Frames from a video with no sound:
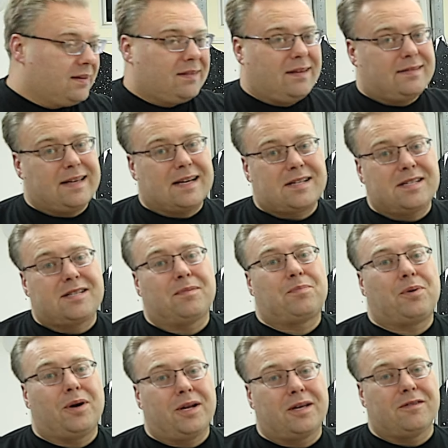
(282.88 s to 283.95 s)
That's actually some
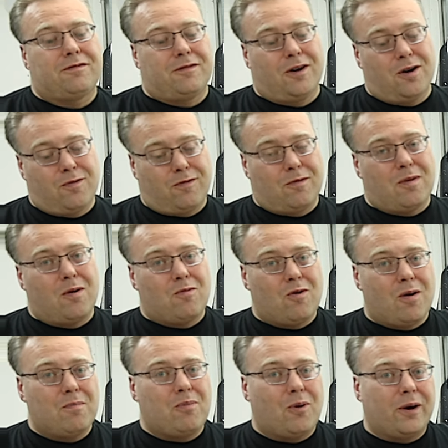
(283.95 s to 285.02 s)
pretty good foam from a
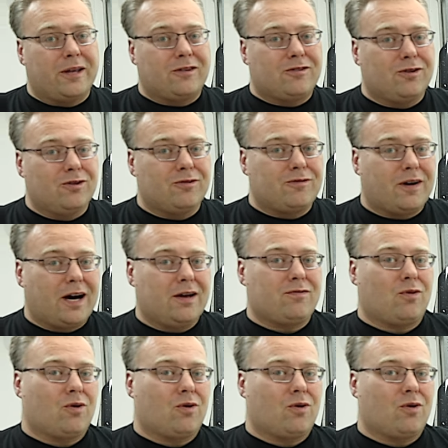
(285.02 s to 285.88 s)
1.25